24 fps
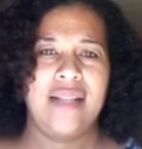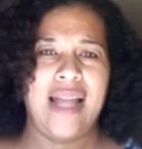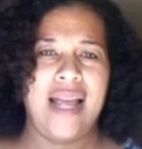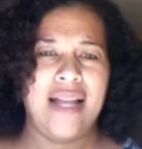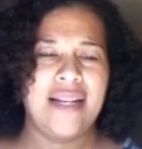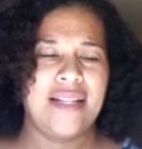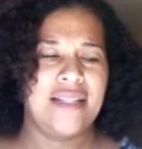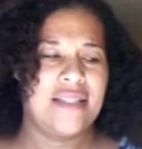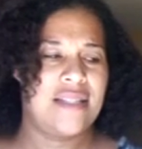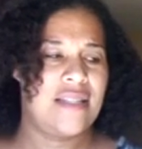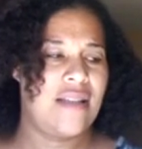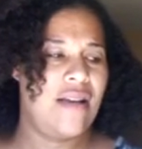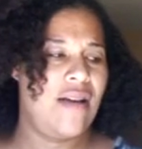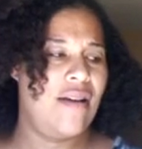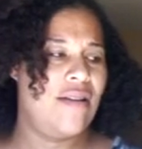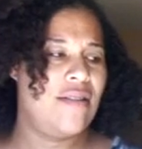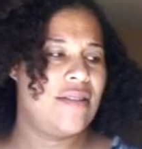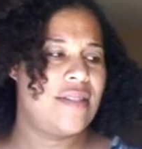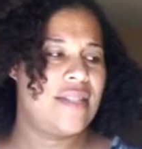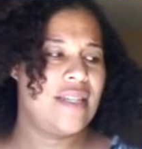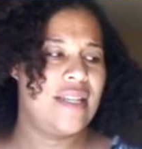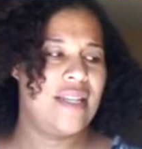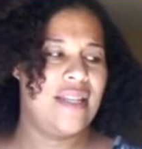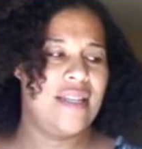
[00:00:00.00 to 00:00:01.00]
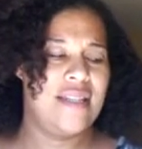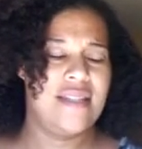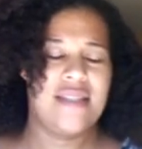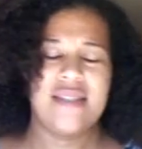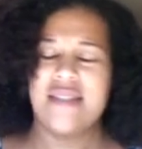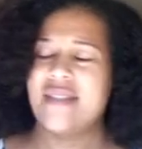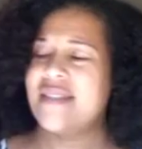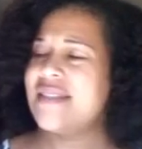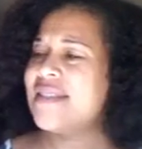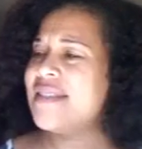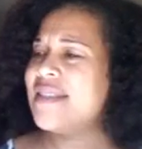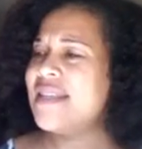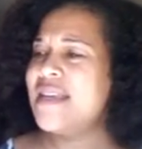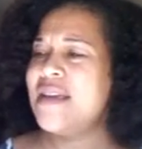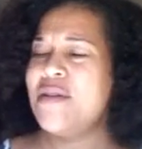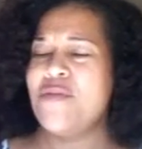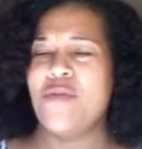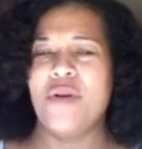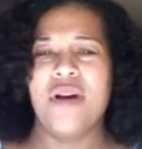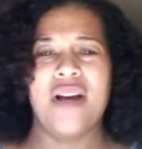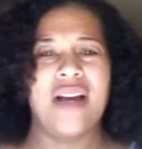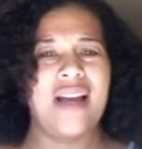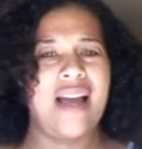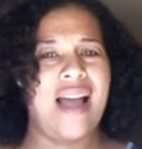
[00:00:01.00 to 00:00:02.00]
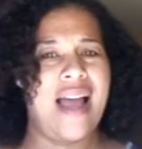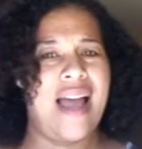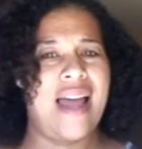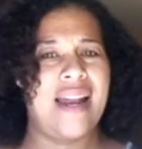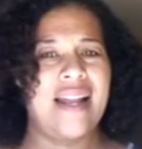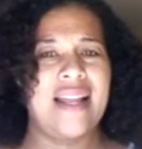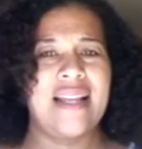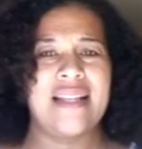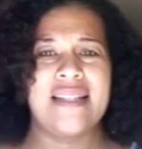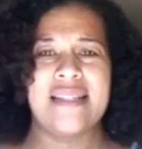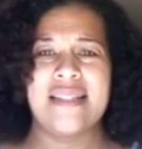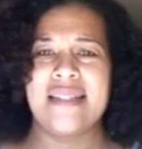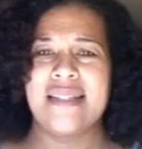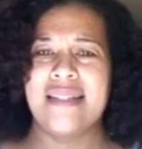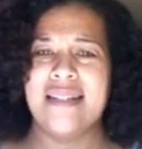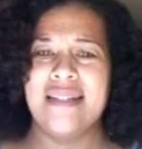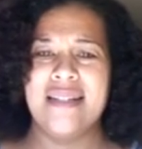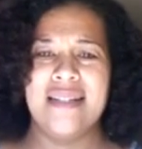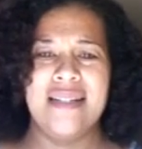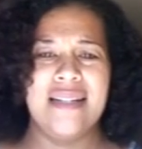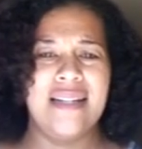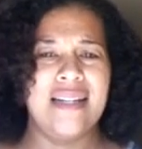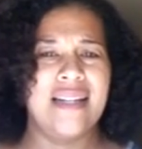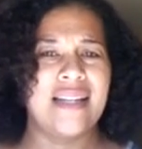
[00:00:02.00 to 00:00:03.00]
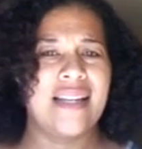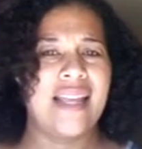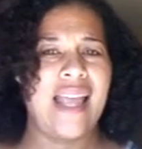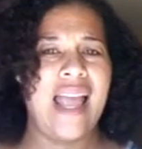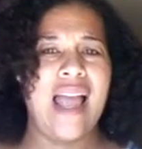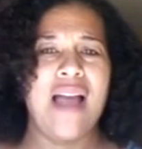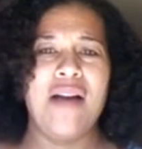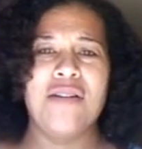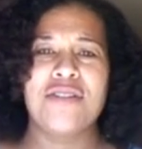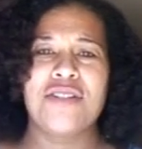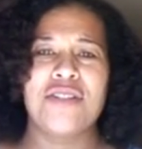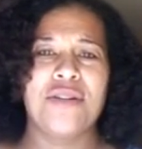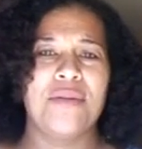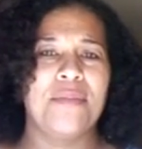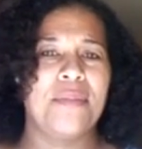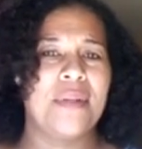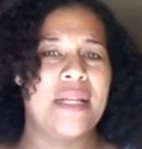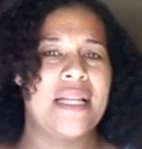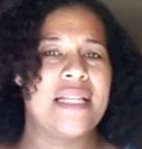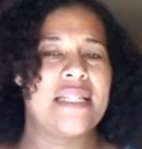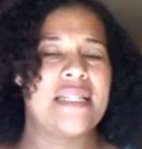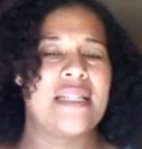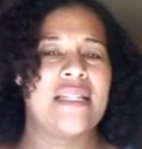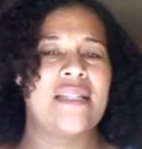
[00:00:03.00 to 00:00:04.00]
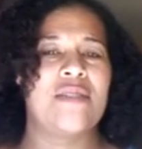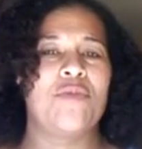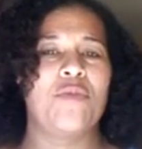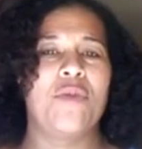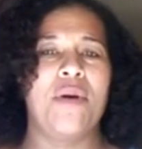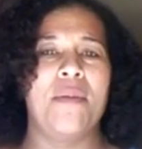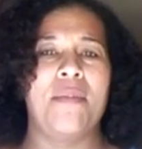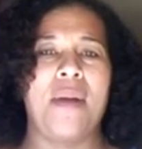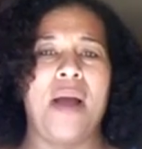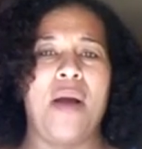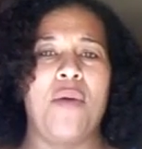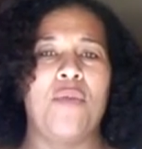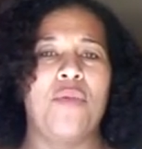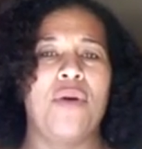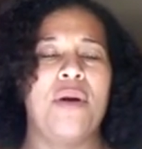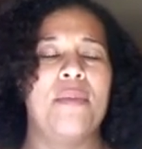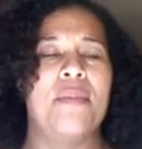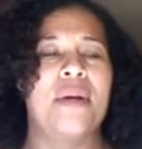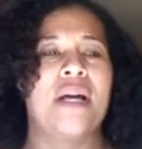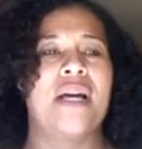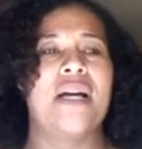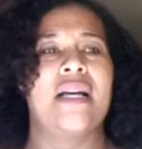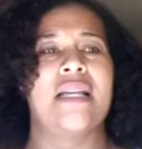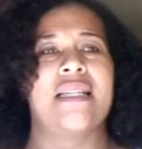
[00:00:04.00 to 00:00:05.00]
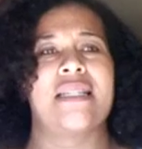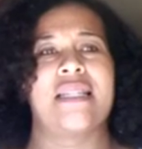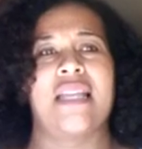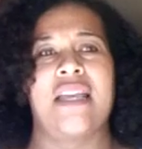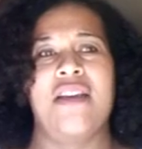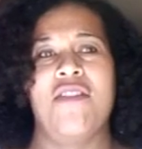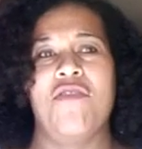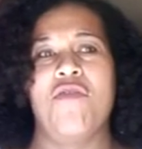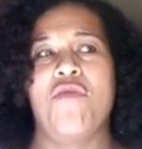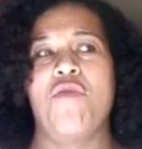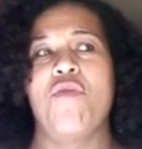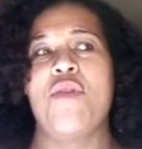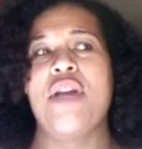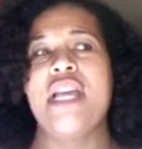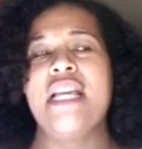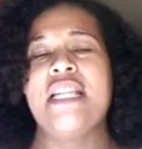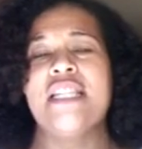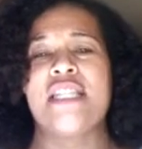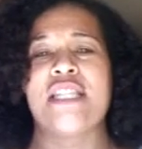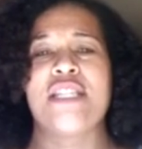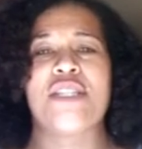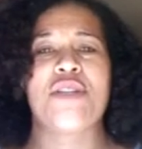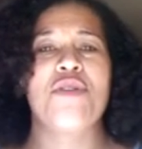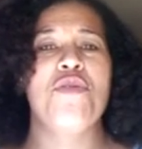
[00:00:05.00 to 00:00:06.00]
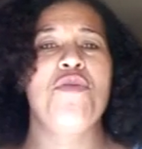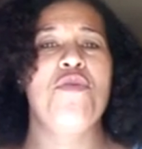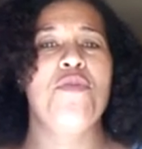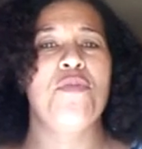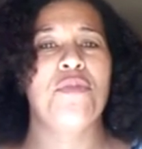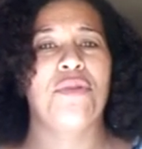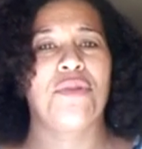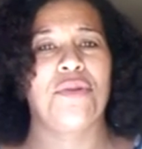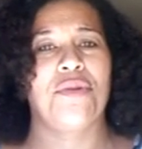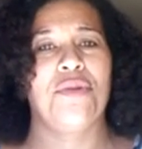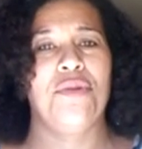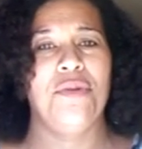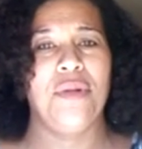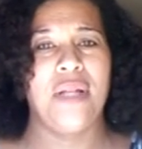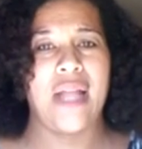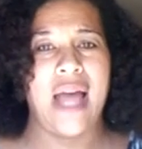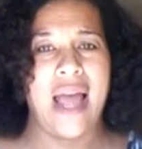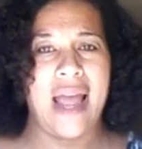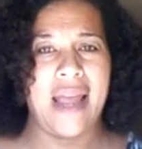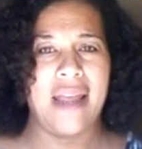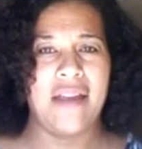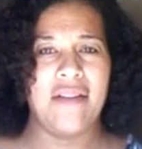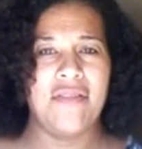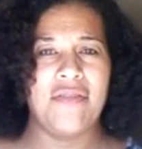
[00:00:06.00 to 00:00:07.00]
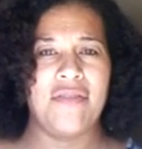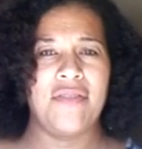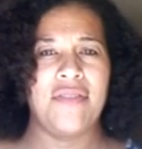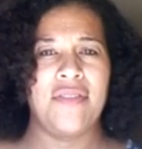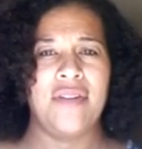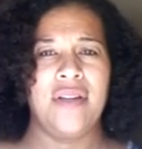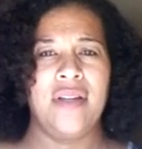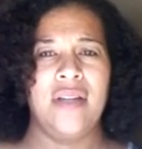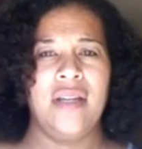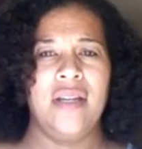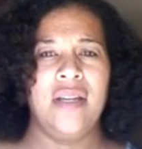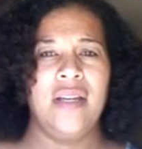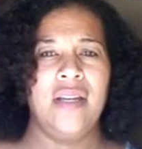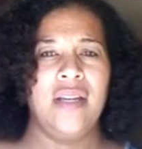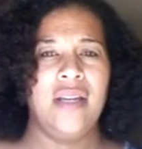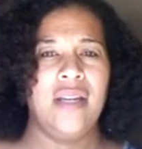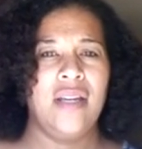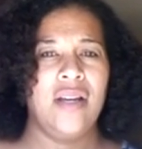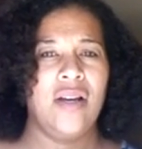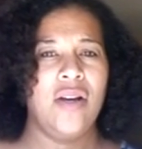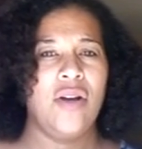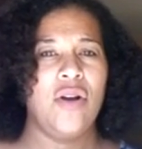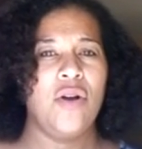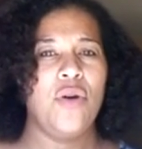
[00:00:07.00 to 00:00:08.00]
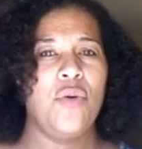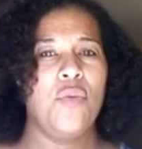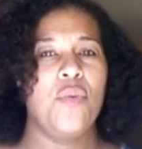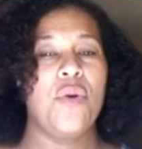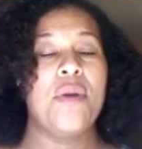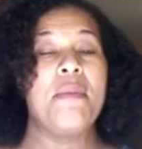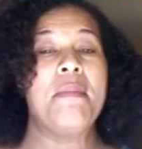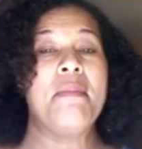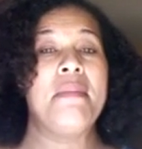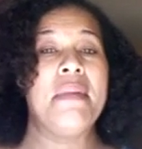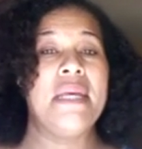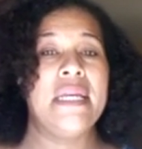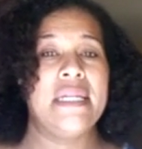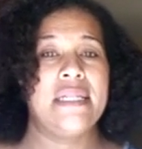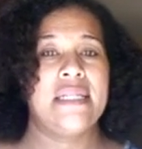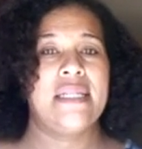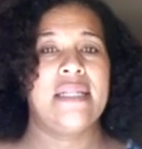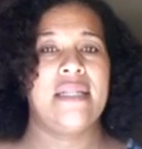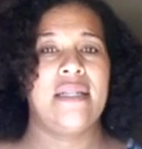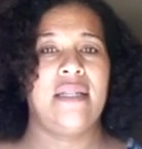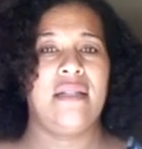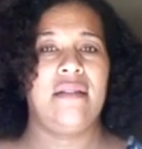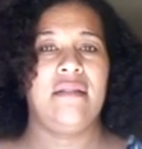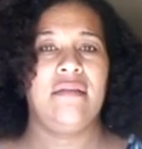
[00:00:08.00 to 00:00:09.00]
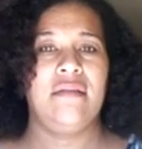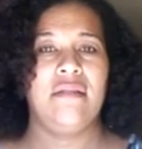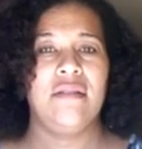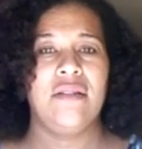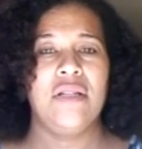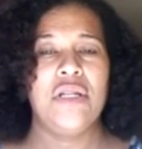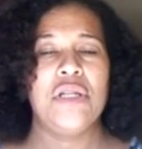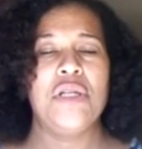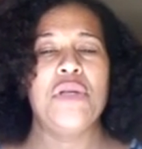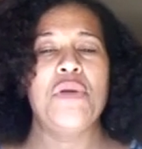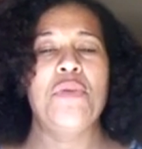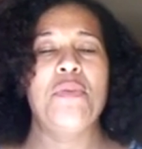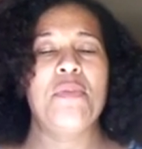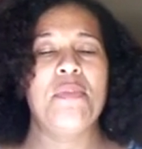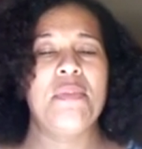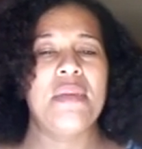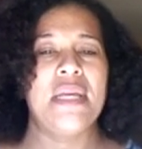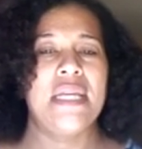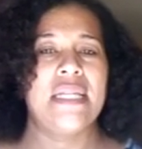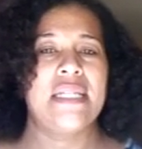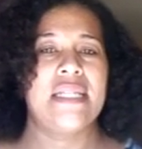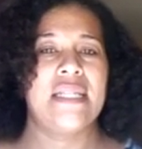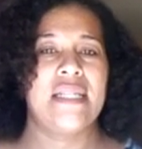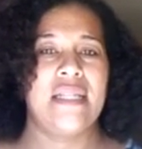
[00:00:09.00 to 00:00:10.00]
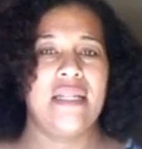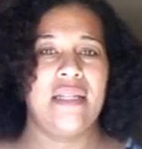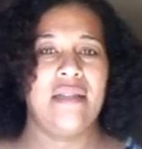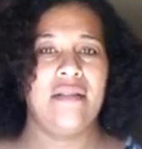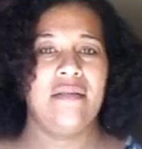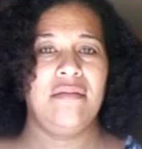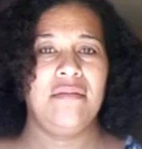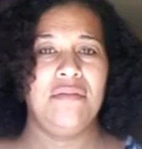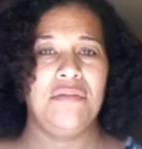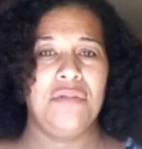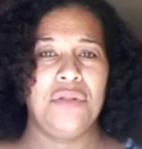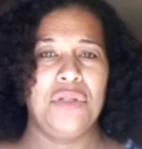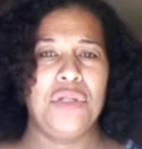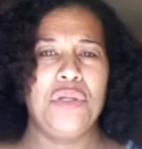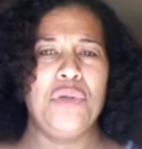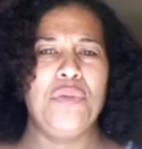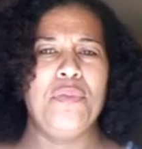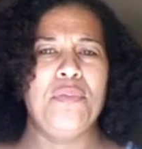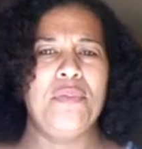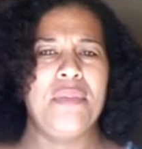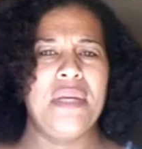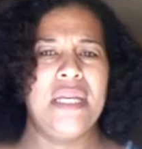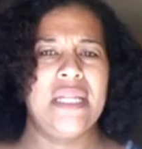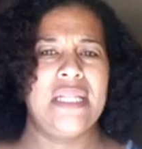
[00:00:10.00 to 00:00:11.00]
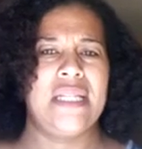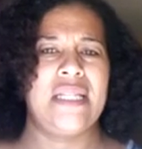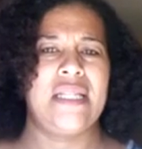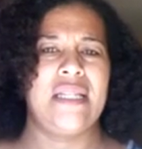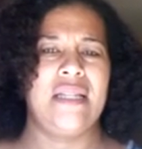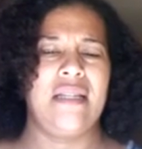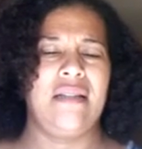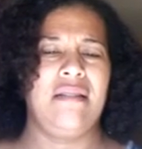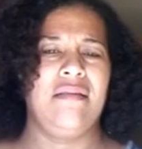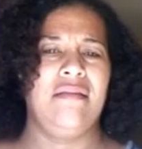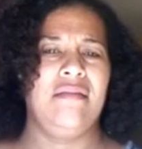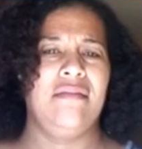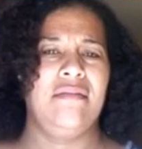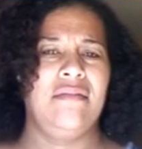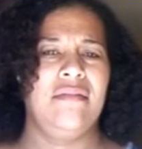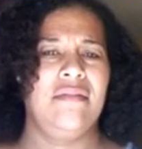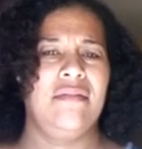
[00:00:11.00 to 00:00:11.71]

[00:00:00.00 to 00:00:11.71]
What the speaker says: Like the song says, see what God has done. Count your blessings one by one, because if we zoom through life, we miss it. You miss it. You miss it.